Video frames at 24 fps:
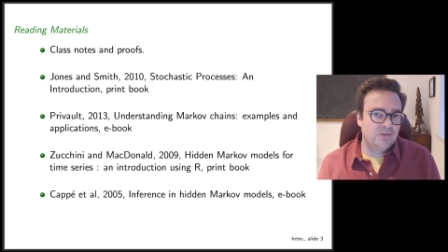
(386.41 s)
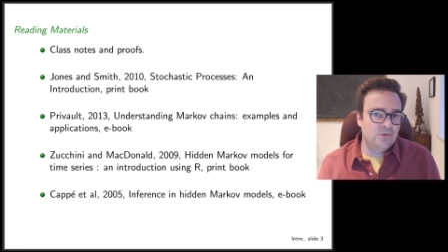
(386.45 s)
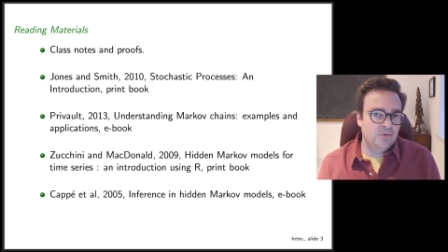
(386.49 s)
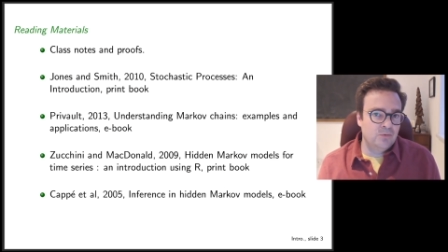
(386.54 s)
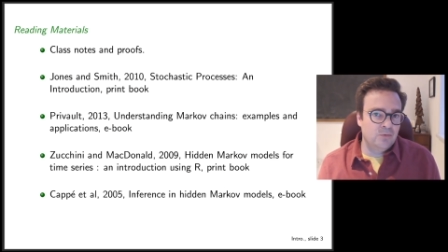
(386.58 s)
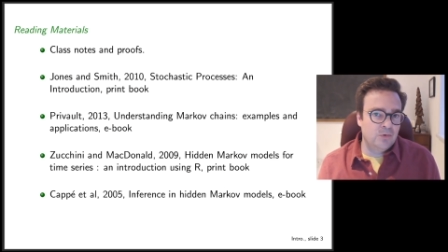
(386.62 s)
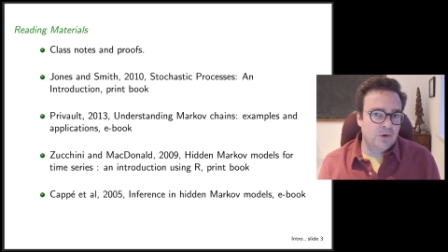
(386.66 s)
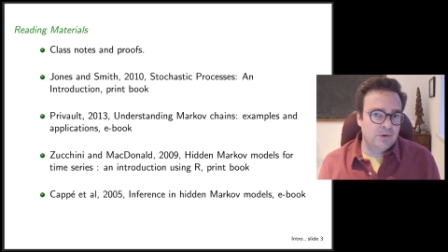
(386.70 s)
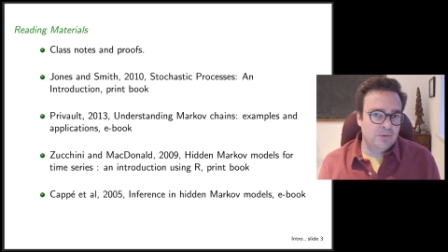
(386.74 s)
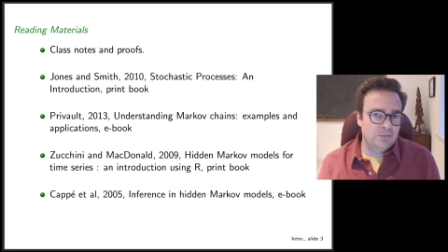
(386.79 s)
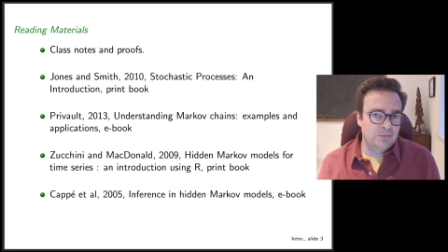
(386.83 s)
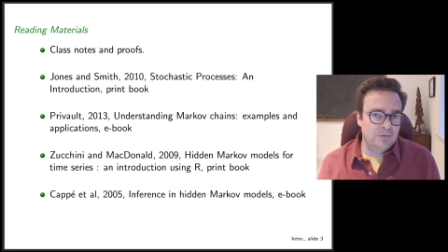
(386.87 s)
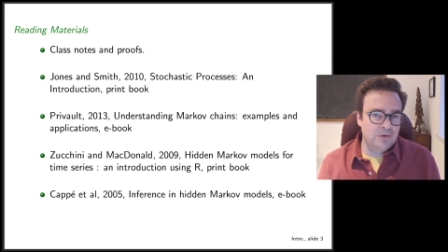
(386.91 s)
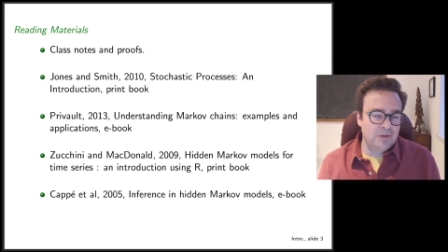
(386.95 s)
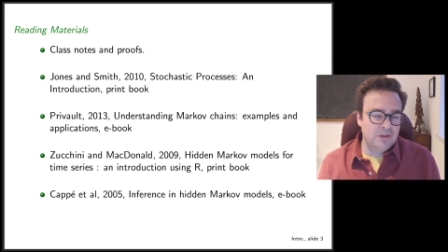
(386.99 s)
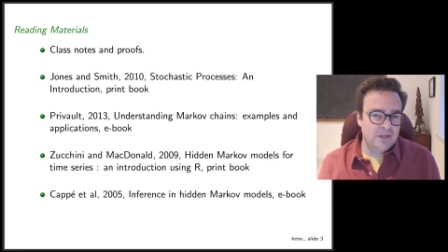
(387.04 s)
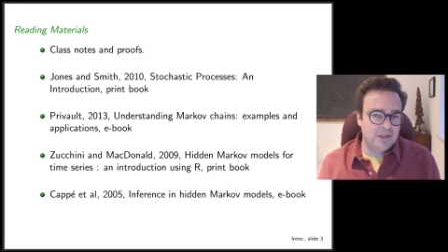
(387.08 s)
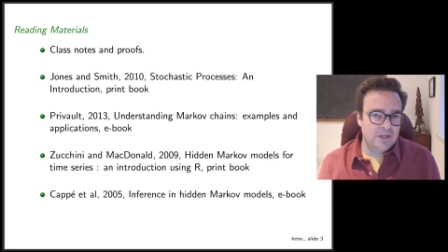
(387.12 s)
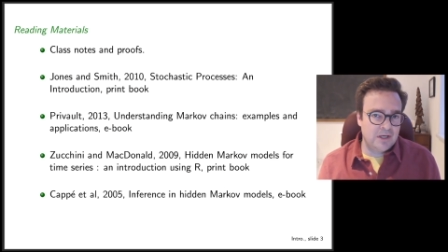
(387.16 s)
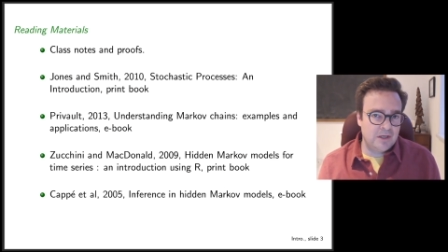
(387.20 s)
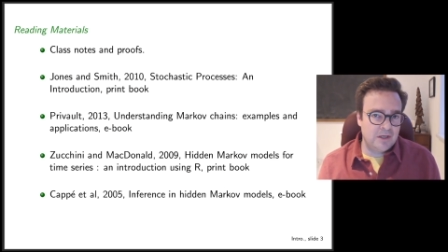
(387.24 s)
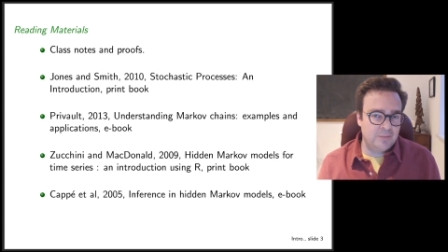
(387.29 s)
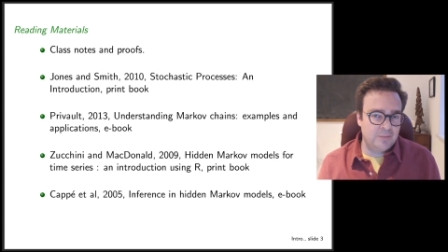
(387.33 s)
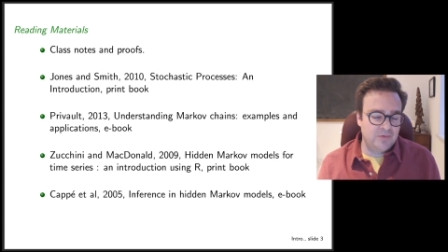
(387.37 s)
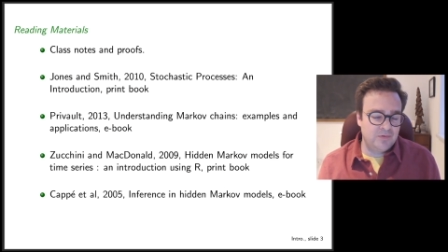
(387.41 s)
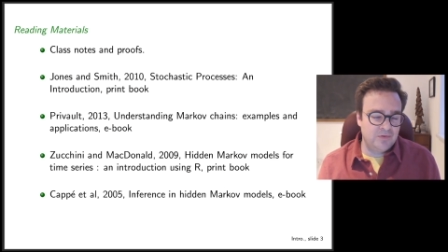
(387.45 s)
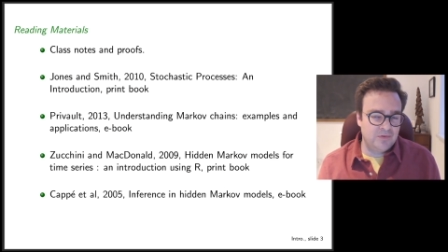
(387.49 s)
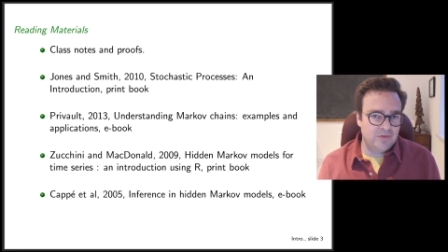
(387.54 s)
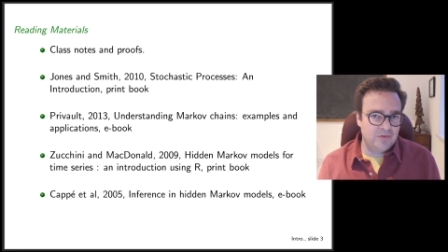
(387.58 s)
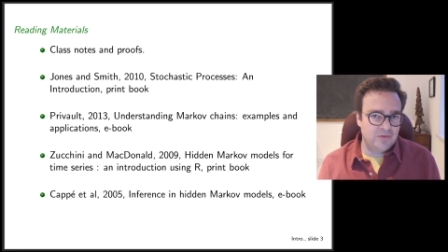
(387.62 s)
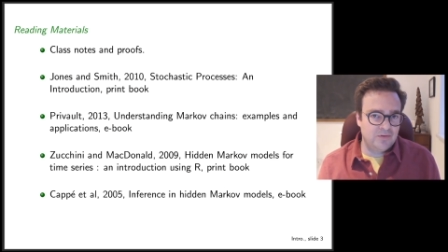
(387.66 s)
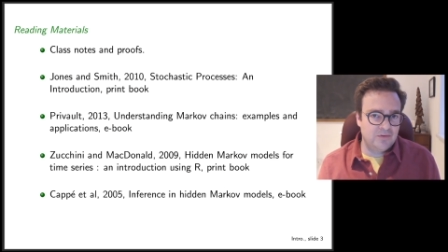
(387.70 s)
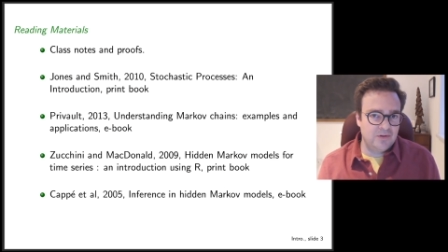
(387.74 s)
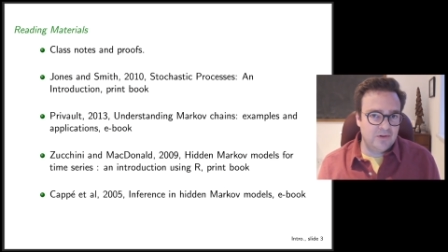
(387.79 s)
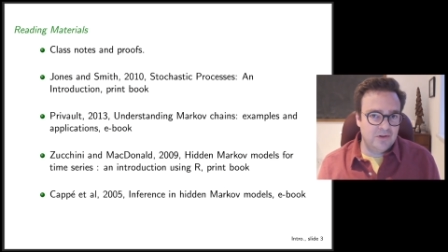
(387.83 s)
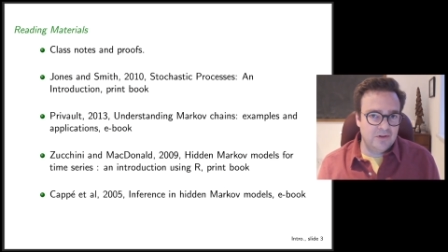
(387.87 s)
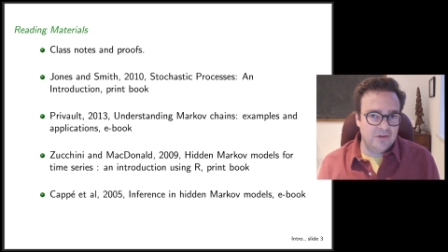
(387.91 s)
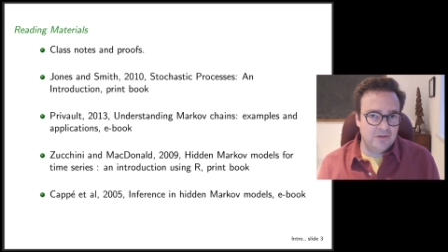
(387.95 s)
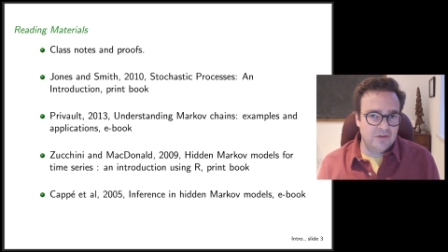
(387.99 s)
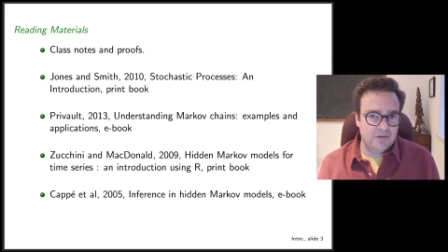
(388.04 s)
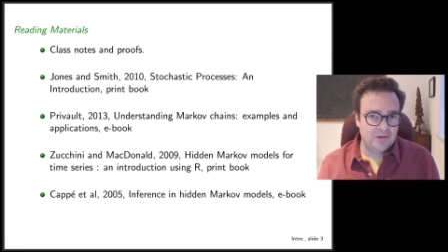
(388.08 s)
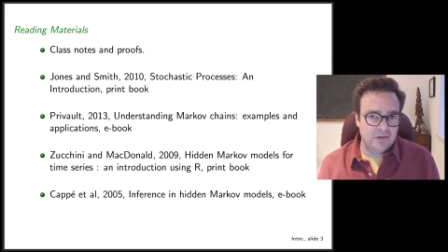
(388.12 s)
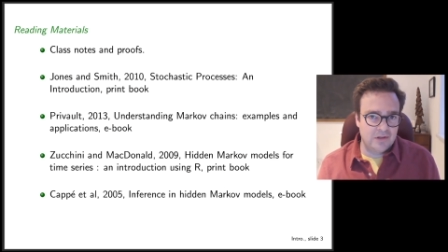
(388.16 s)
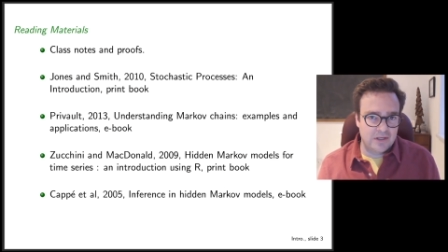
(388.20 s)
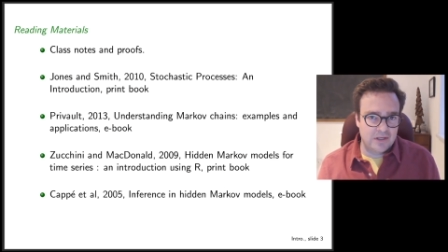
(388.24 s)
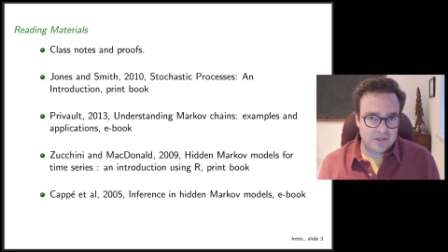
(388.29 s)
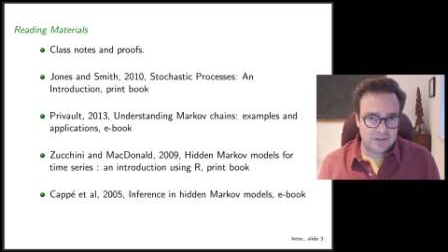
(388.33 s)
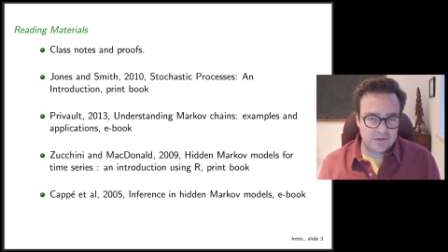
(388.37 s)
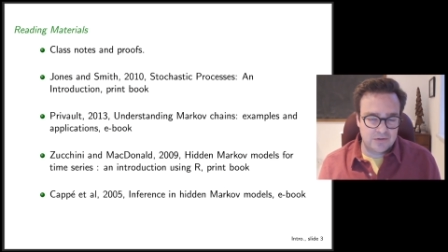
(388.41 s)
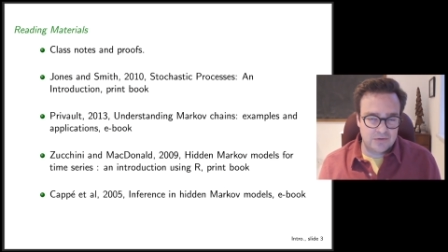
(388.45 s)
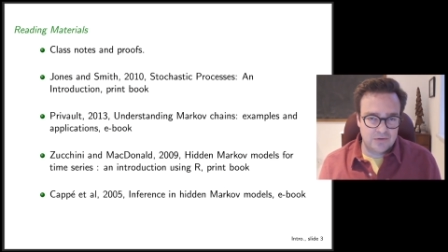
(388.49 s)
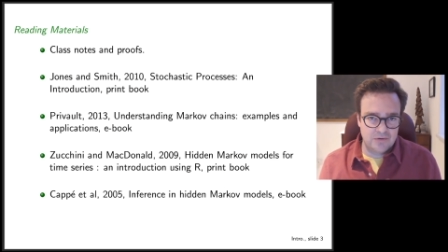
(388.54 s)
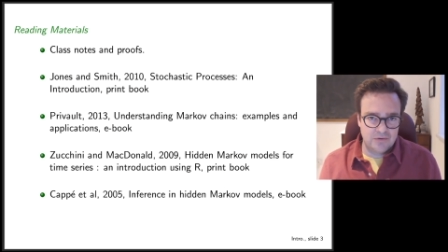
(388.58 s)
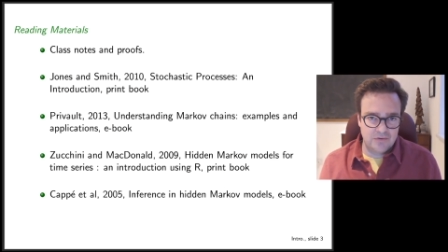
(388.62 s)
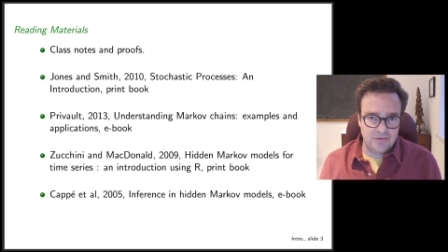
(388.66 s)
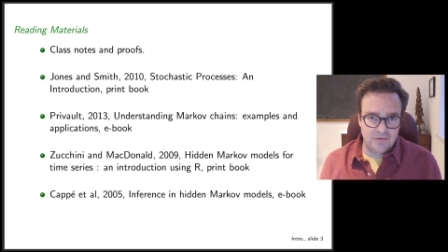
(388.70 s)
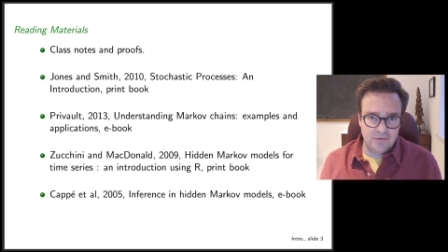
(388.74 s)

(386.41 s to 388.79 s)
to what really happens in the lecture.